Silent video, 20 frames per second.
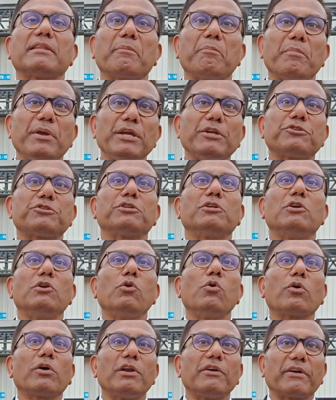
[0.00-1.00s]
that they meet
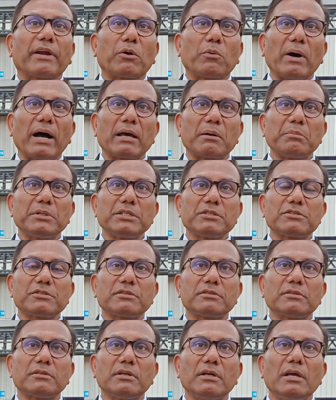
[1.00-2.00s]
local
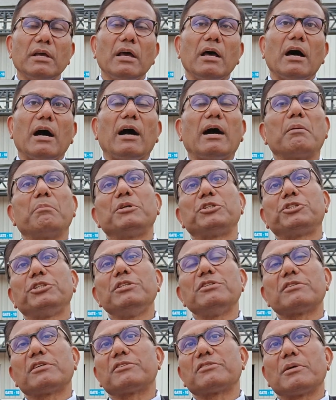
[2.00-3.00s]
requirements. Our
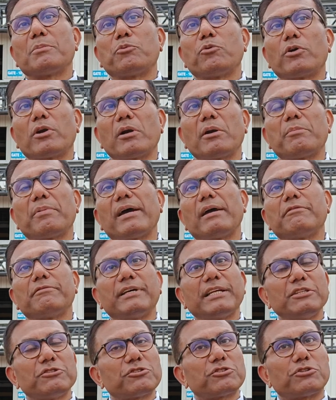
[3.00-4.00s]
machines are supported by a
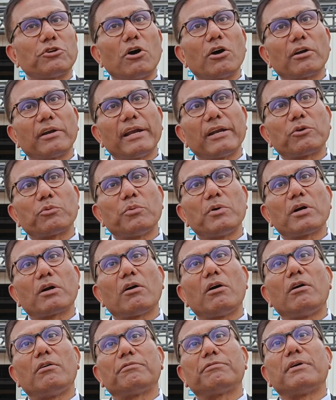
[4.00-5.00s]
very strong
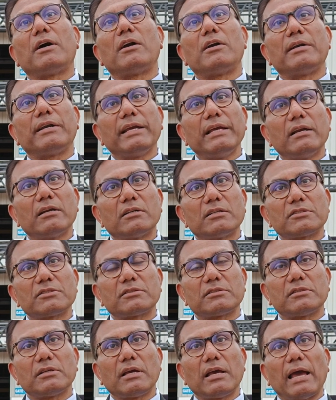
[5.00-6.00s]
network of our
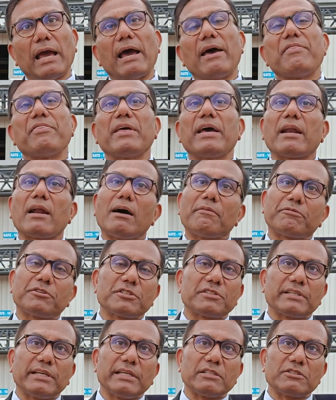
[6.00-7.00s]
dealers and their
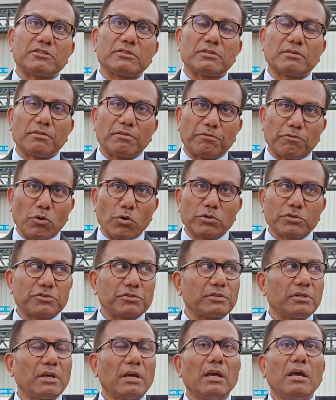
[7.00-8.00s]
after-sales
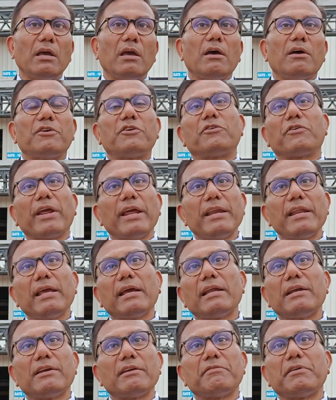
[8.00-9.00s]
folks.
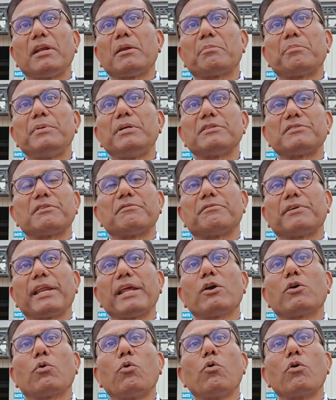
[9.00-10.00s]
Training and development is a
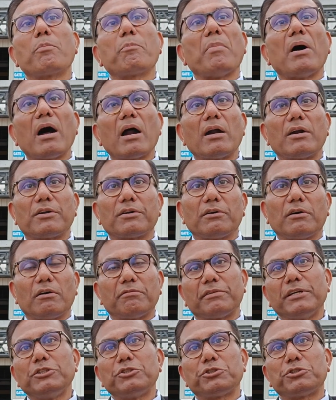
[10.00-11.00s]
very core part
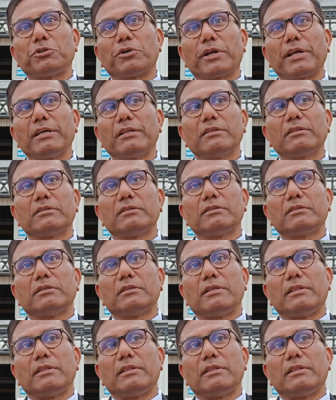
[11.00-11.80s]
of ensuring